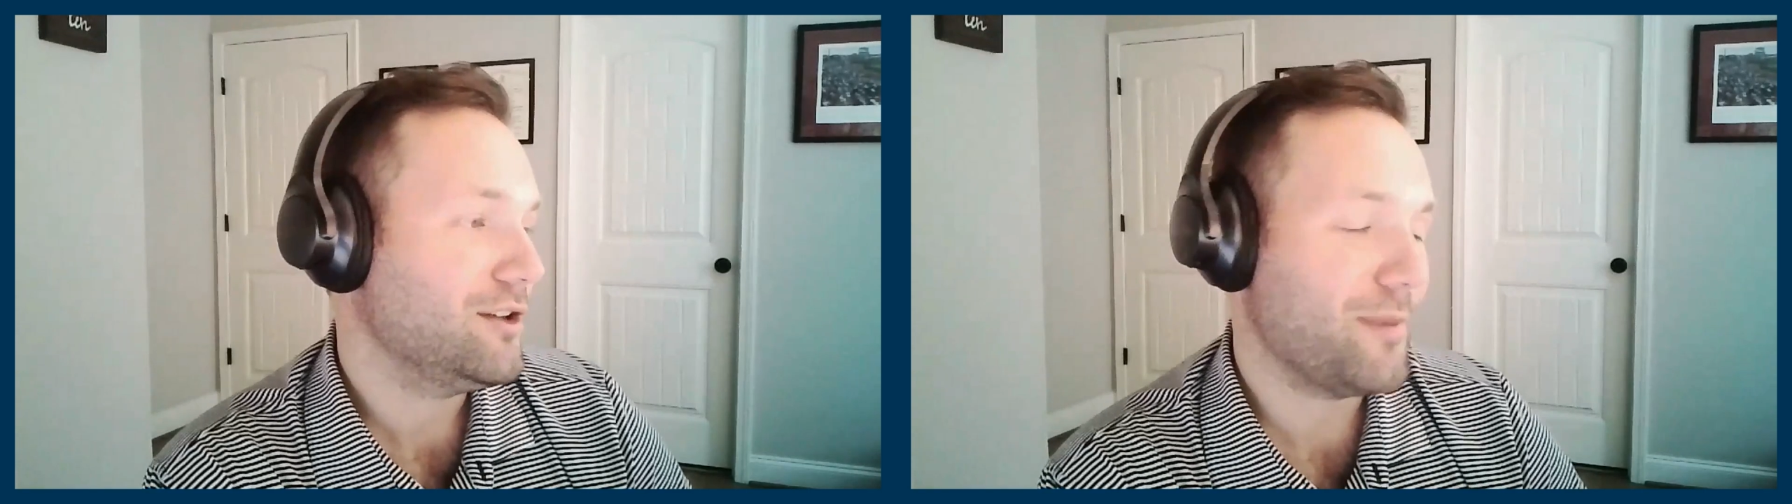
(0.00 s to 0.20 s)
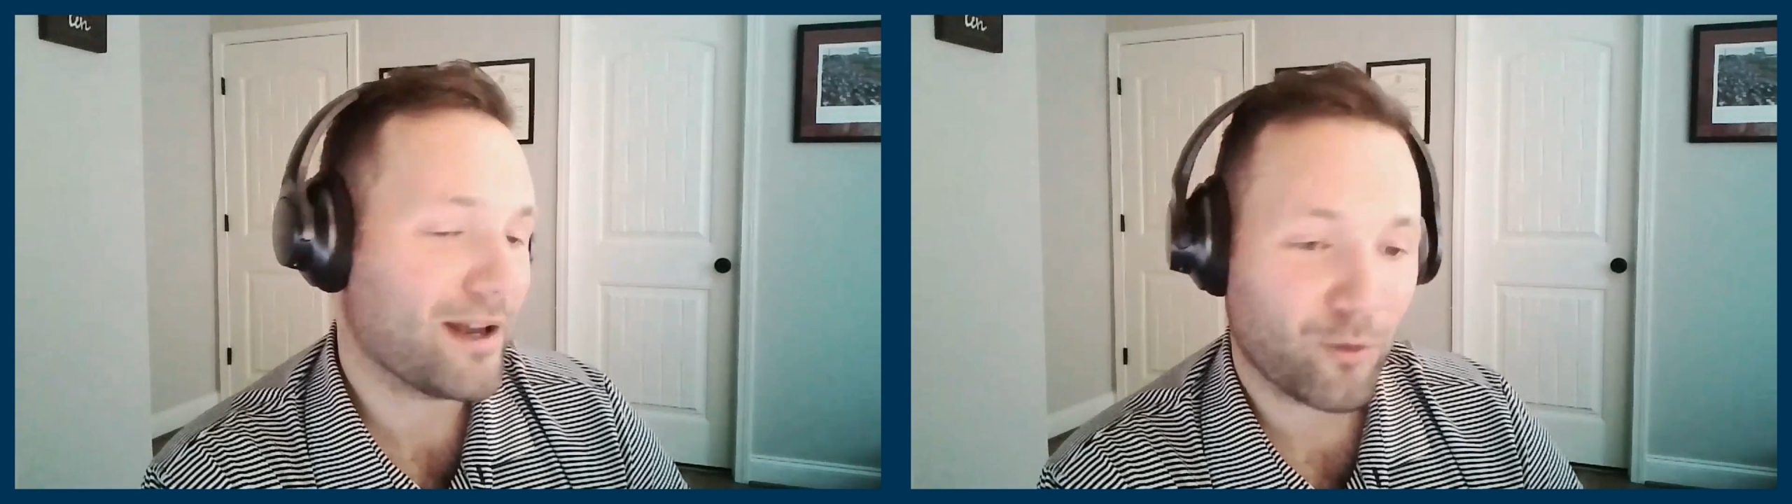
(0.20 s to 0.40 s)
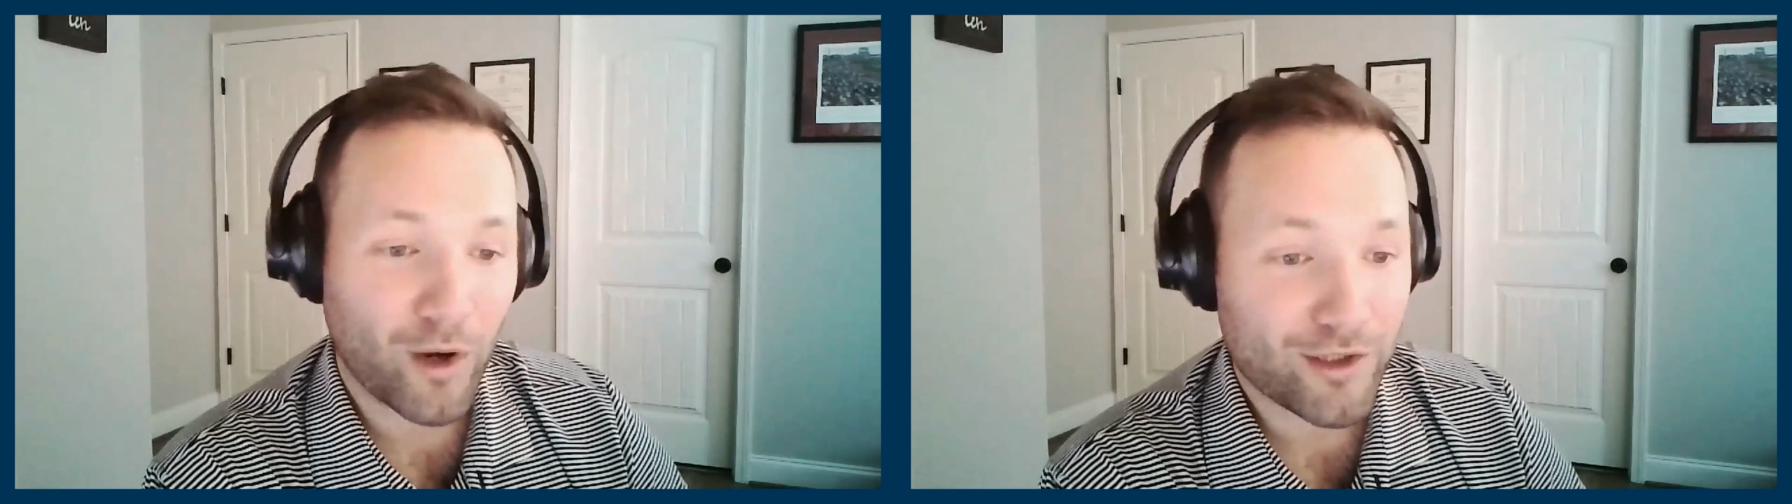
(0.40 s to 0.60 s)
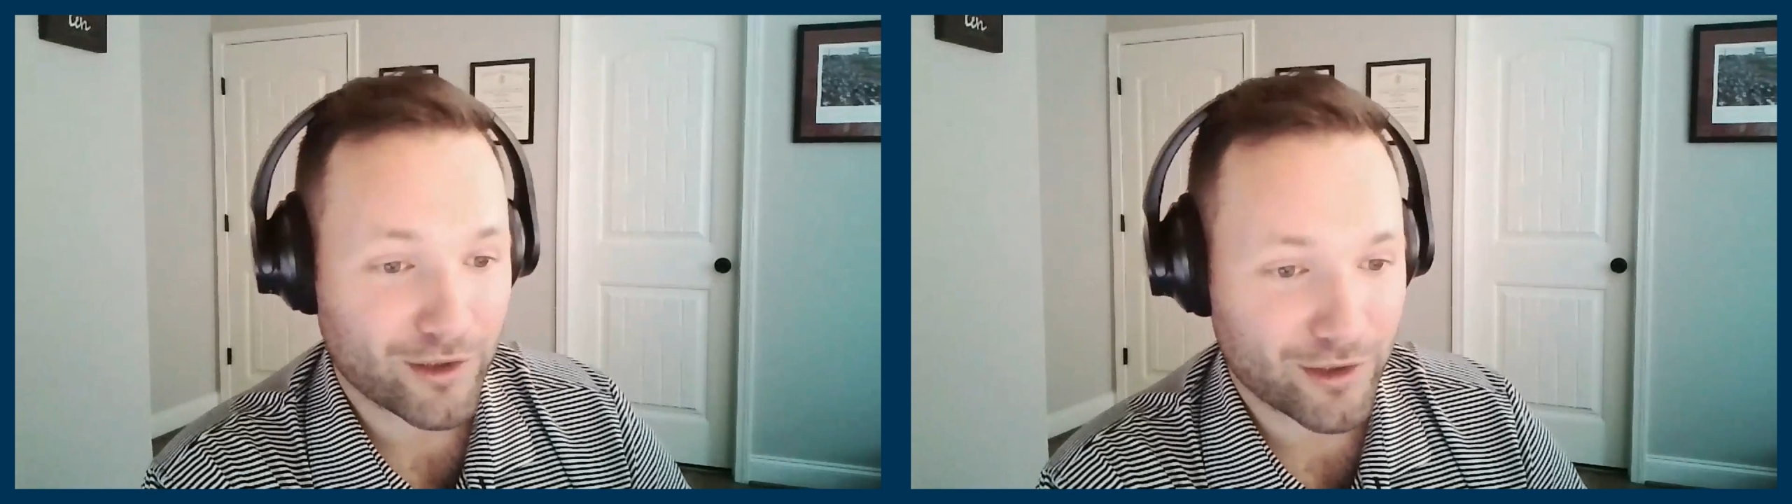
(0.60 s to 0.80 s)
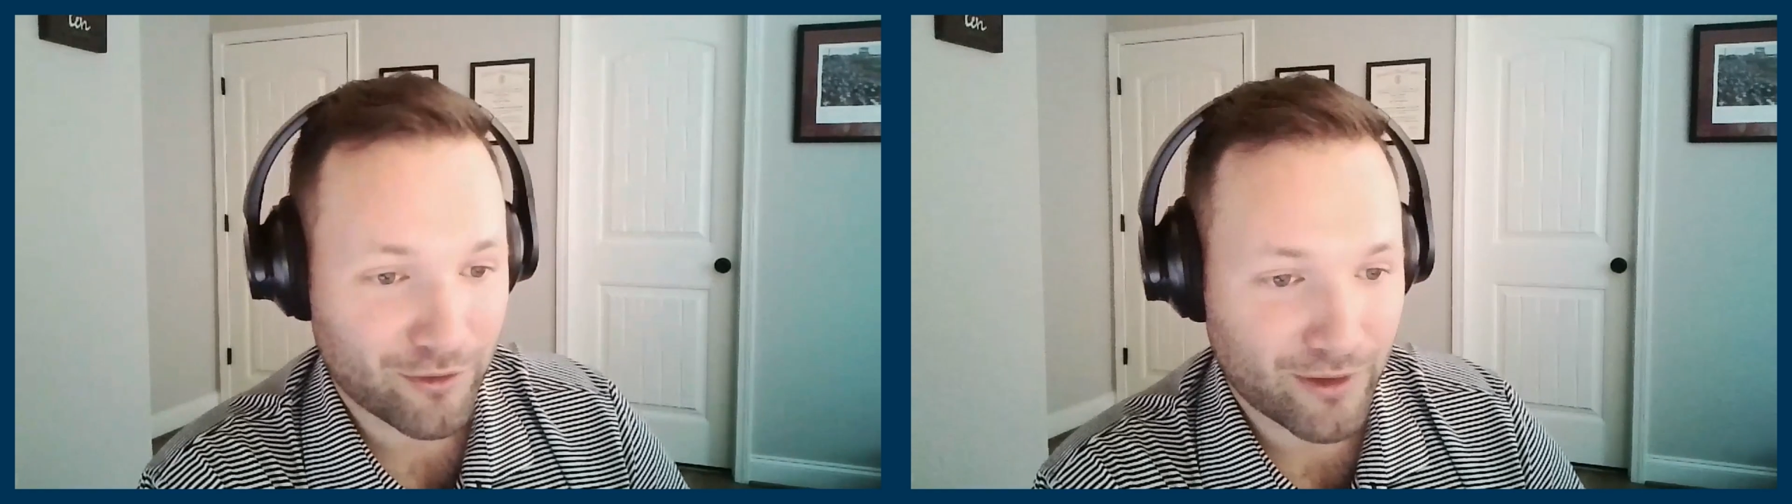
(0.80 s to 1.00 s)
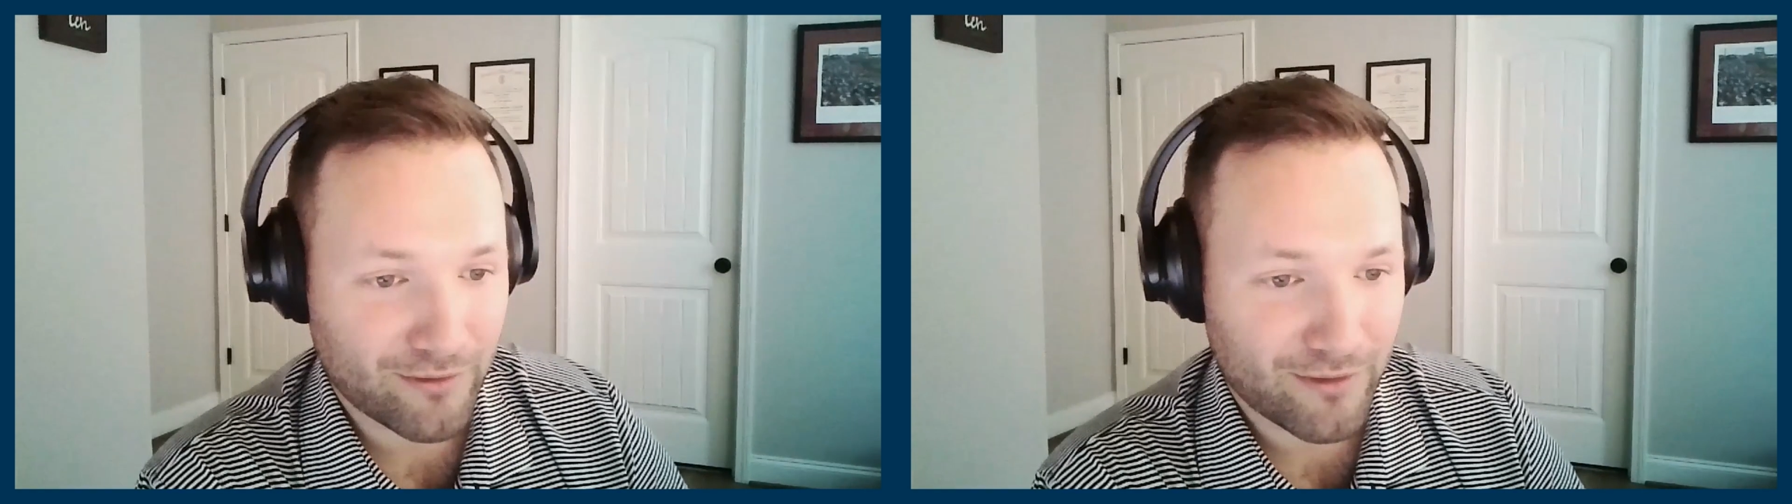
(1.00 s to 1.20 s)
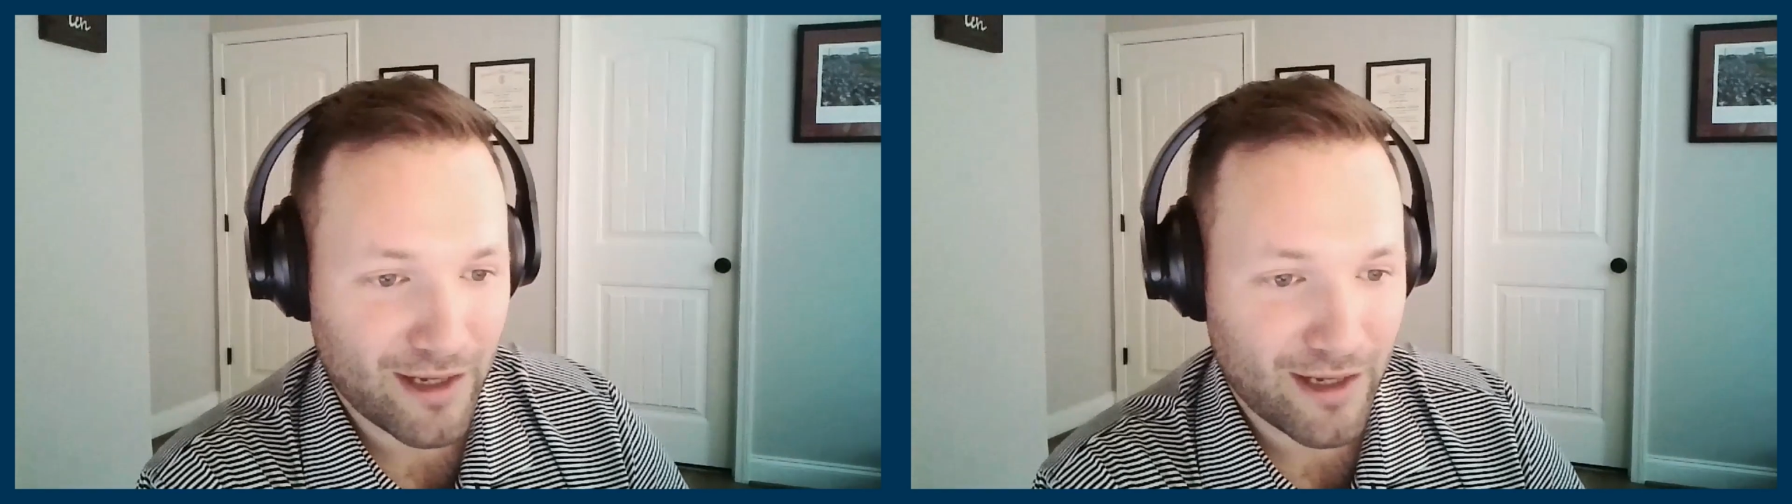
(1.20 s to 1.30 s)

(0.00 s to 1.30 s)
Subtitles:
no matter what you're doing,